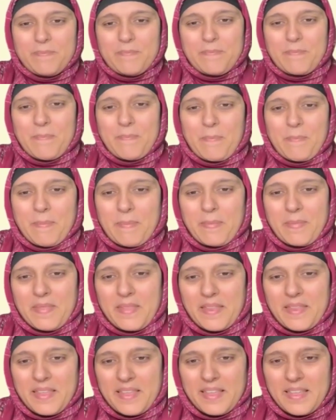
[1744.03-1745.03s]

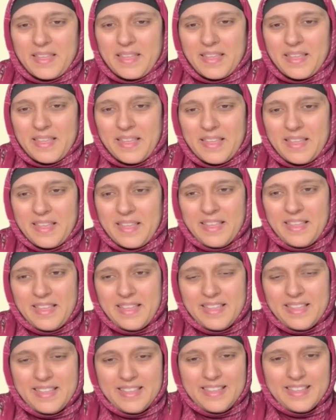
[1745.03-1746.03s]

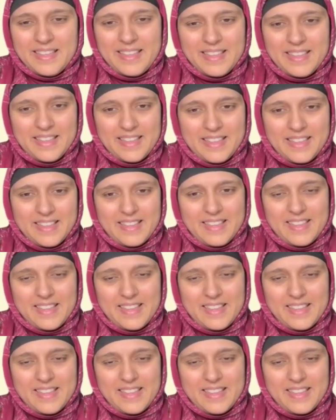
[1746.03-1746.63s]
No words are spoken by the person on screen.